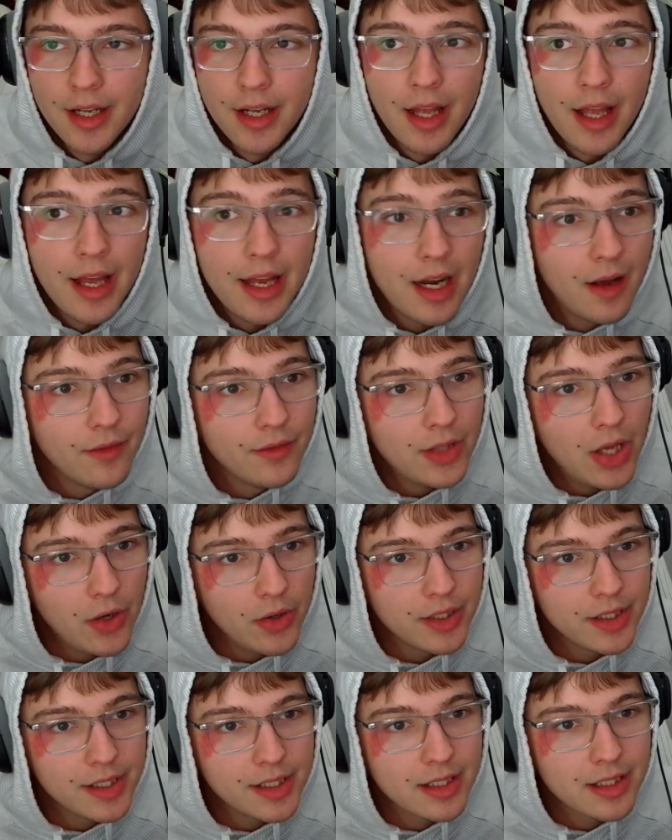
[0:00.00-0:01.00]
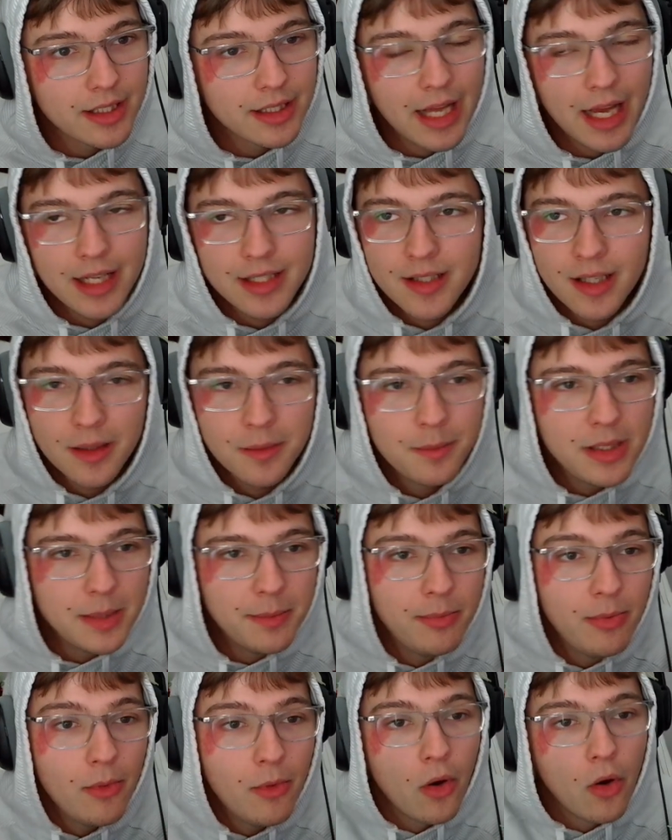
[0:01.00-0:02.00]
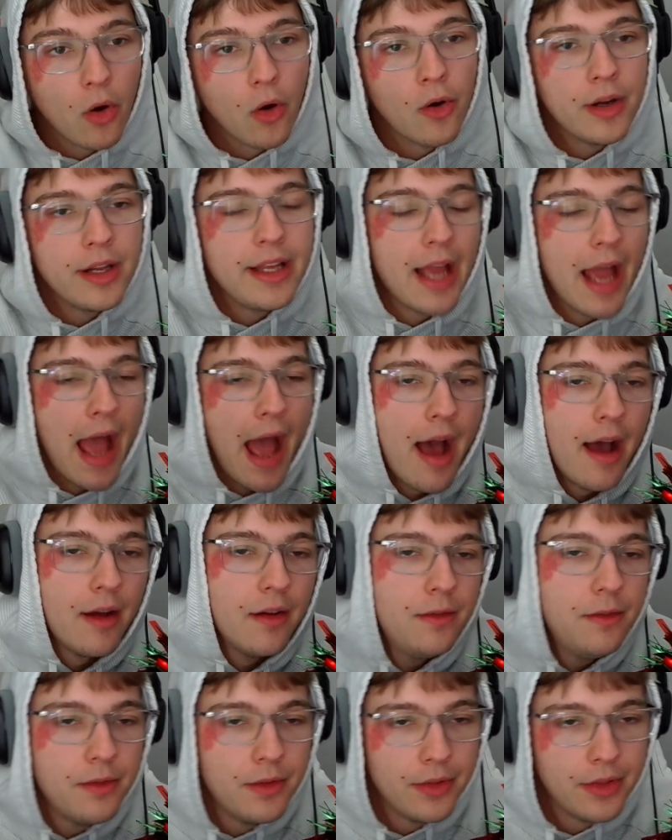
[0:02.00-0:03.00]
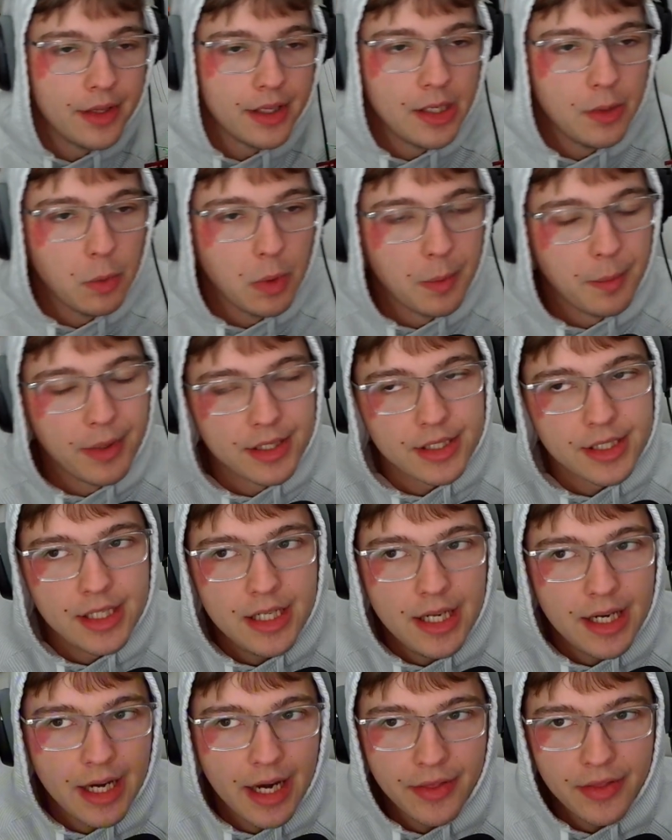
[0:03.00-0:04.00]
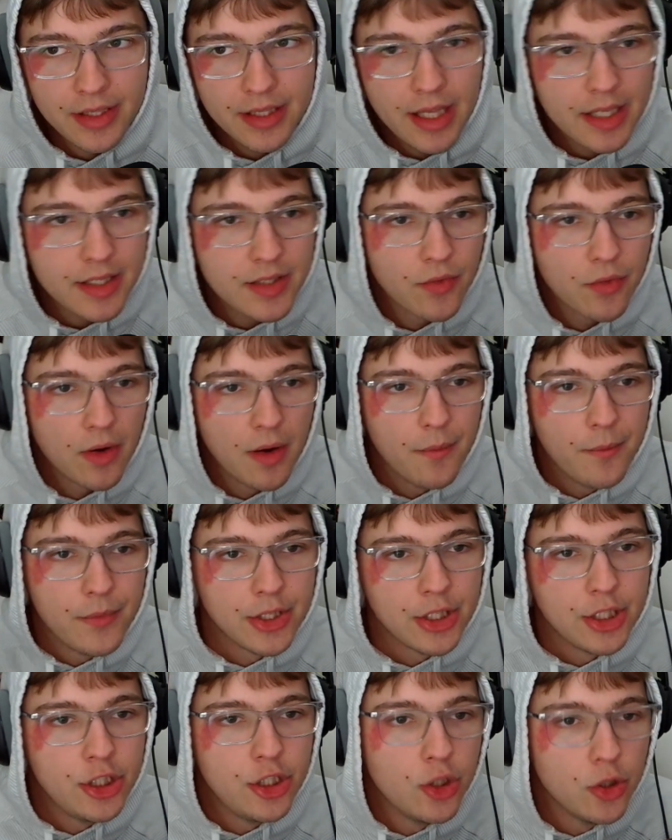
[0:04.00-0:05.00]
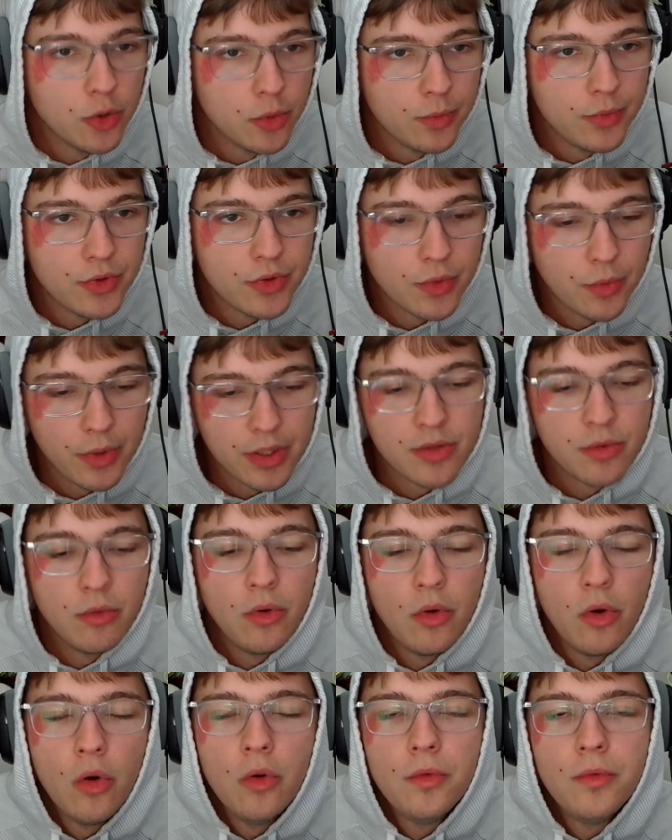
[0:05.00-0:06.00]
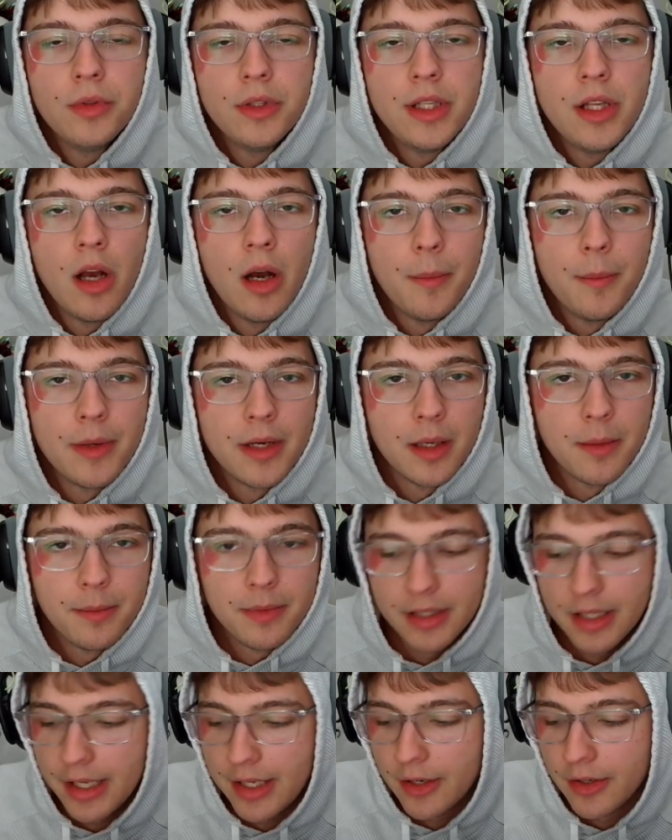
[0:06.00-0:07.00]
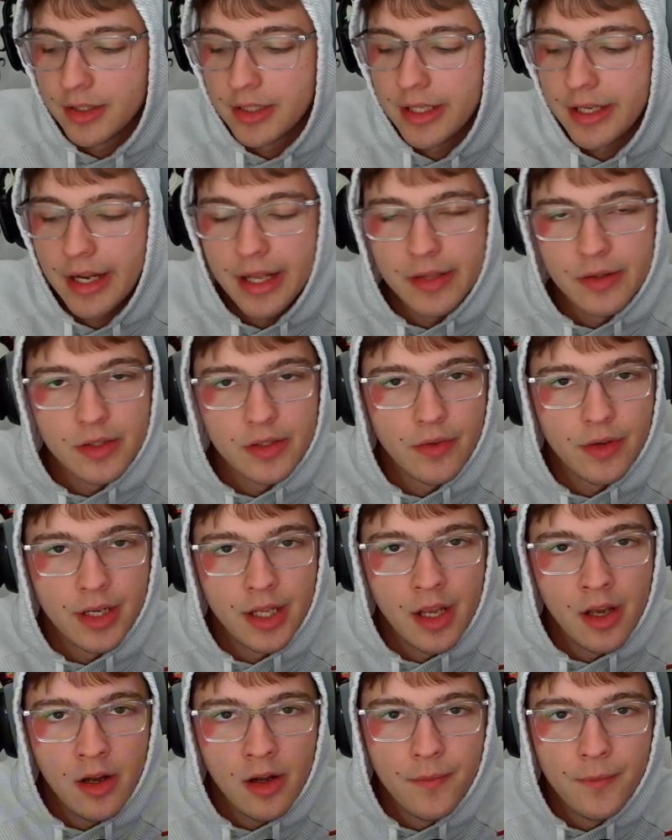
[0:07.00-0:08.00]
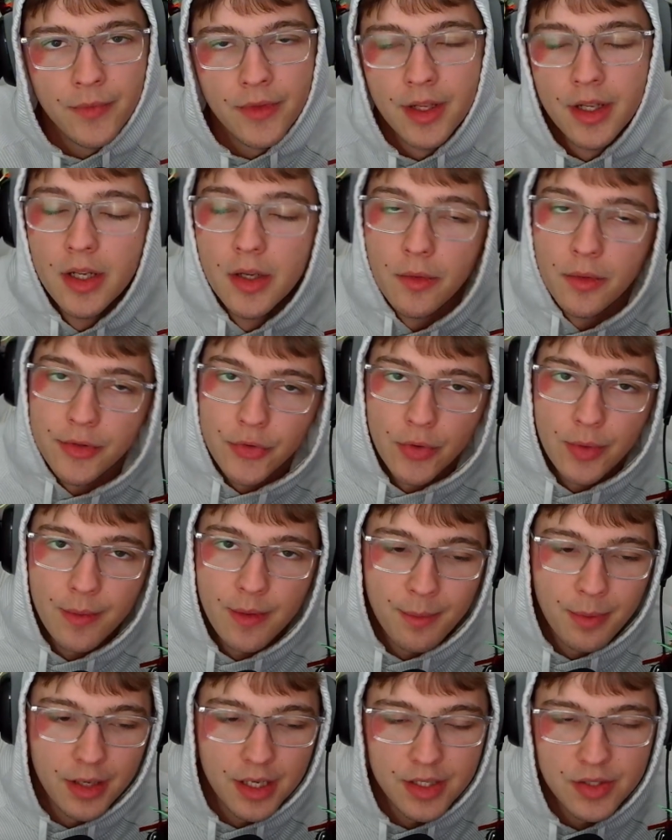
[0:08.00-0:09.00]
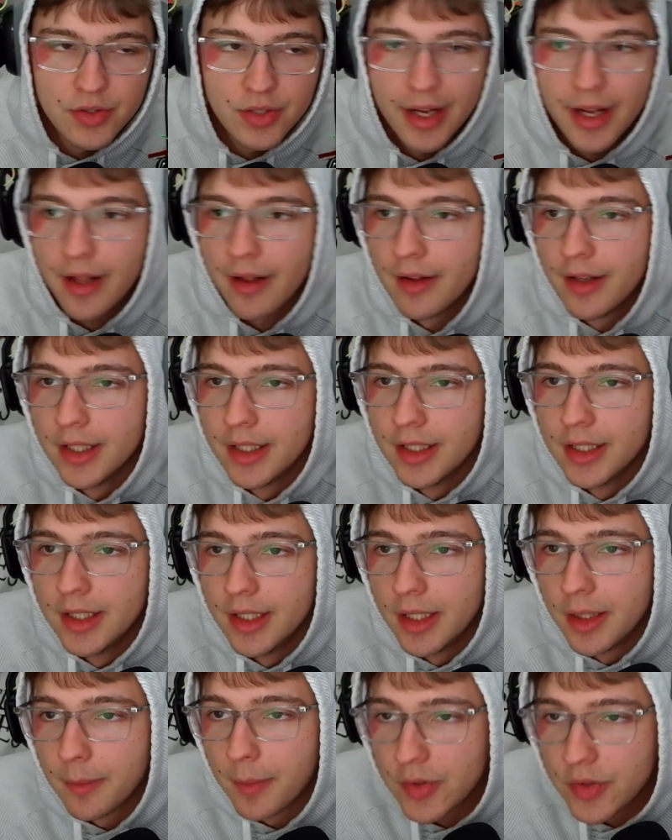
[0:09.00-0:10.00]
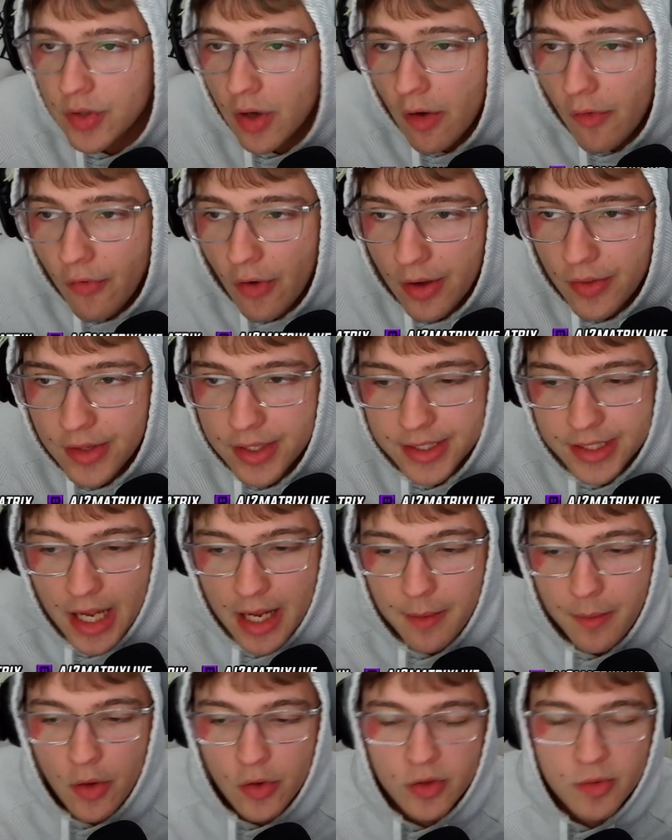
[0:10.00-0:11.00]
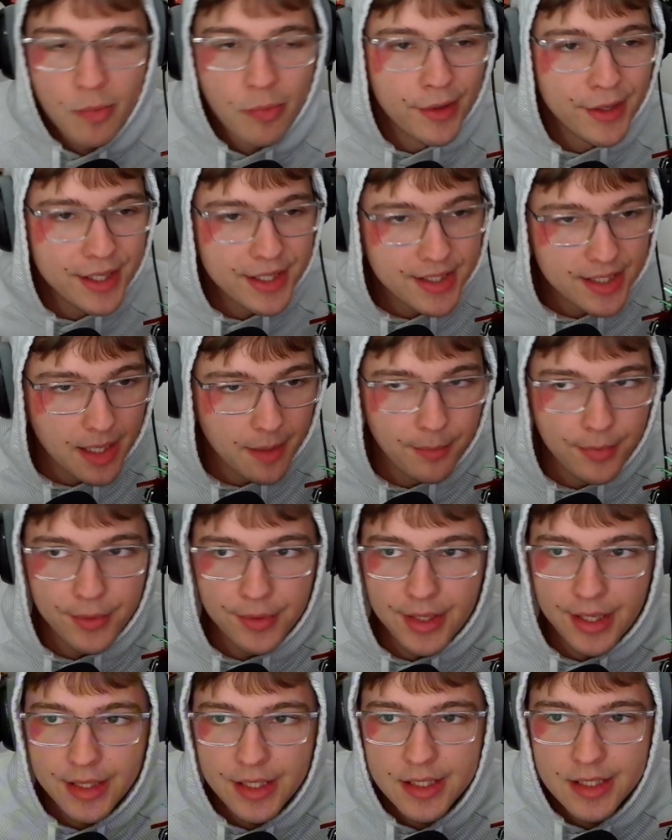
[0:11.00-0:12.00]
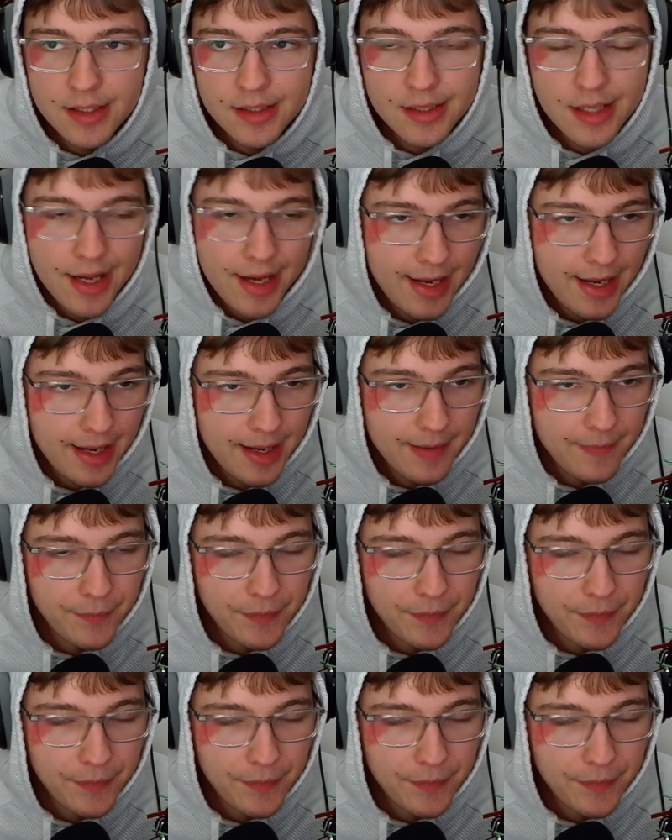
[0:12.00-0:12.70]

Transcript: And I've noticed that some people already have the hero Muskie, and I think that's from the cubes, which will hopefully open up later today in this video. It's gonna be pretty sick. But so far, this game goes pretty simple. Like, this is I